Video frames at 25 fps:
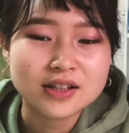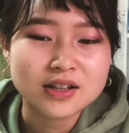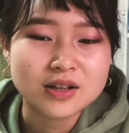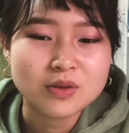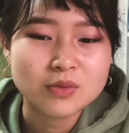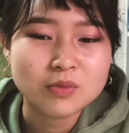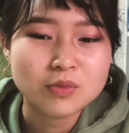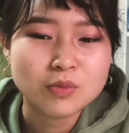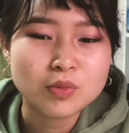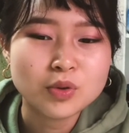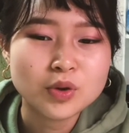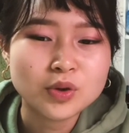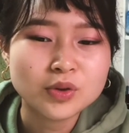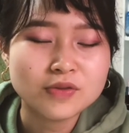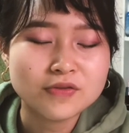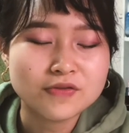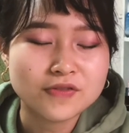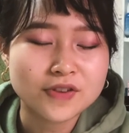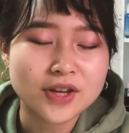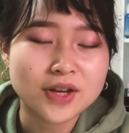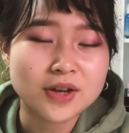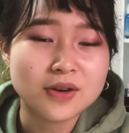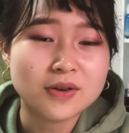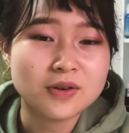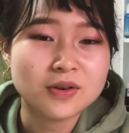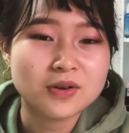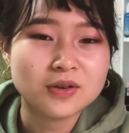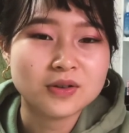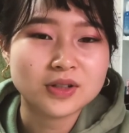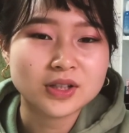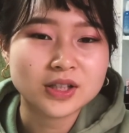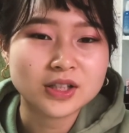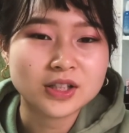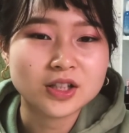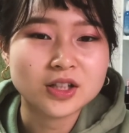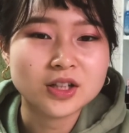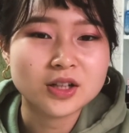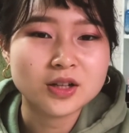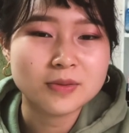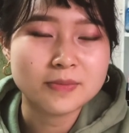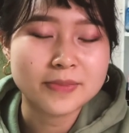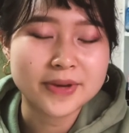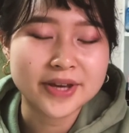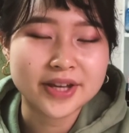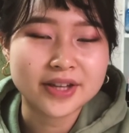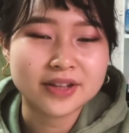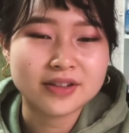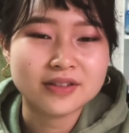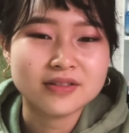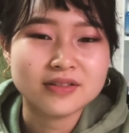would feel a little
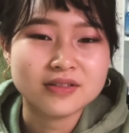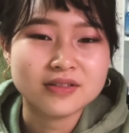bit